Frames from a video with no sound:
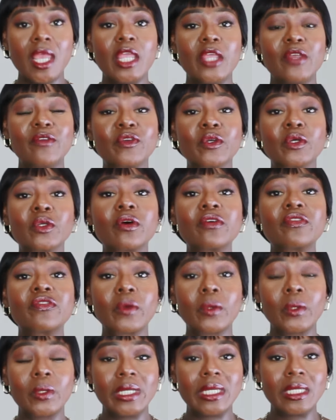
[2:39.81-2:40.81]
If you're not
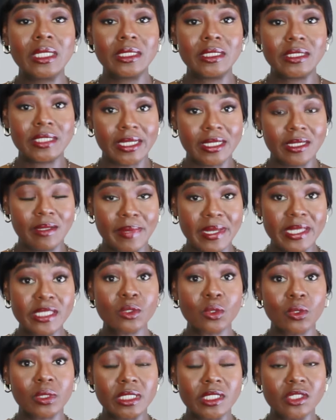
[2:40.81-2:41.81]
following Yanni
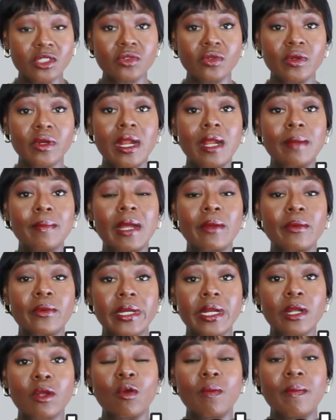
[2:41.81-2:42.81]
Best on Instagram, I would
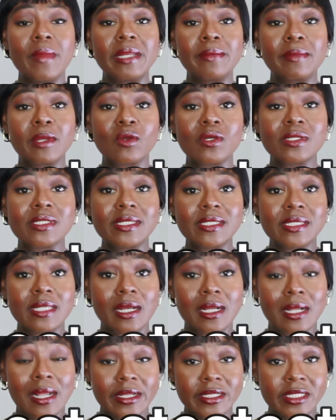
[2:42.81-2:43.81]
recommend, because these
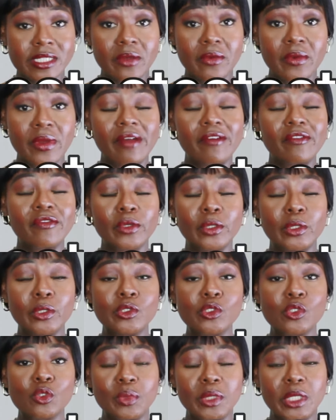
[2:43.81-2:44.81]
are criteria for you
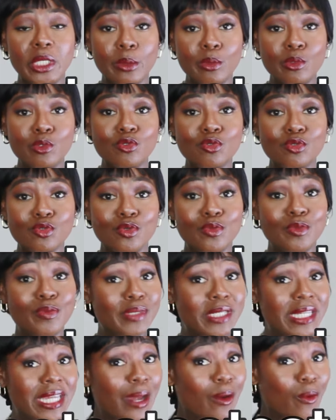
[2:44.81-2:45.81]
to be able to
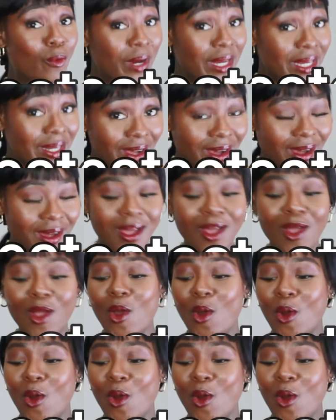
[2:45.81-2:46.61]
be a winner